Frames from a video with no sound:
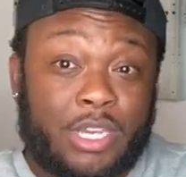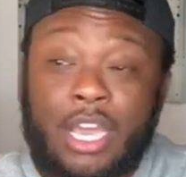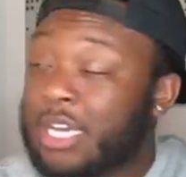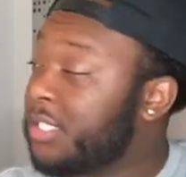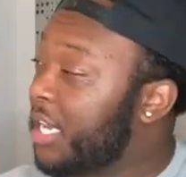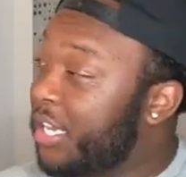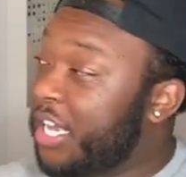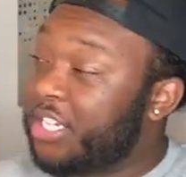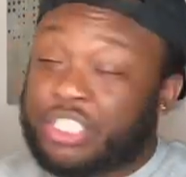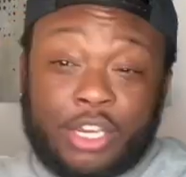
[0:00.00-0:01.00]
Because
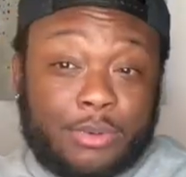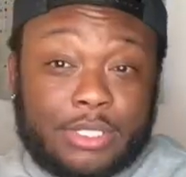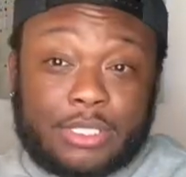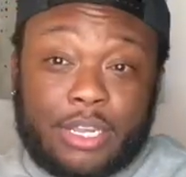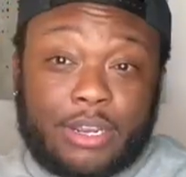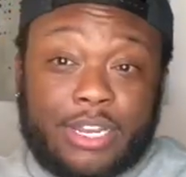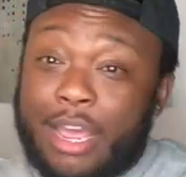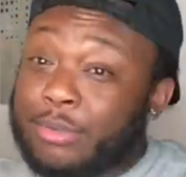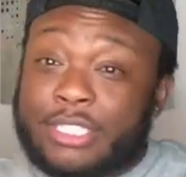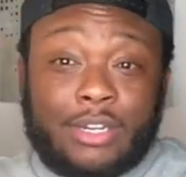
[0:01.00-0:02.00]
if they were
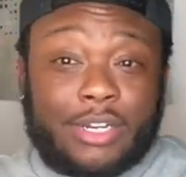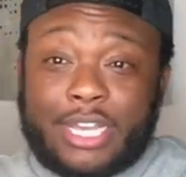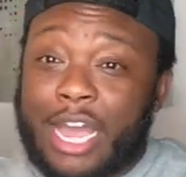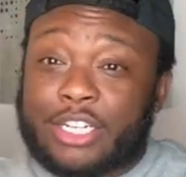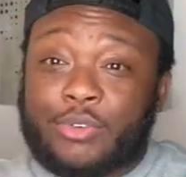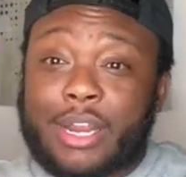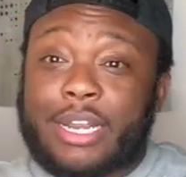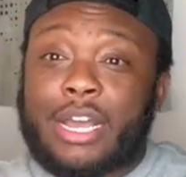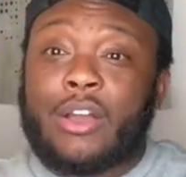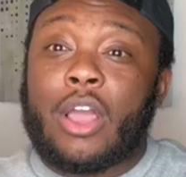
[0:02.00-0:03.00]
sitting on the couch right
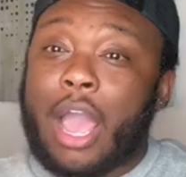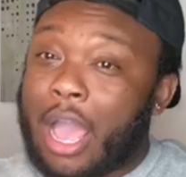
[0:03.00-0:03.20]
now,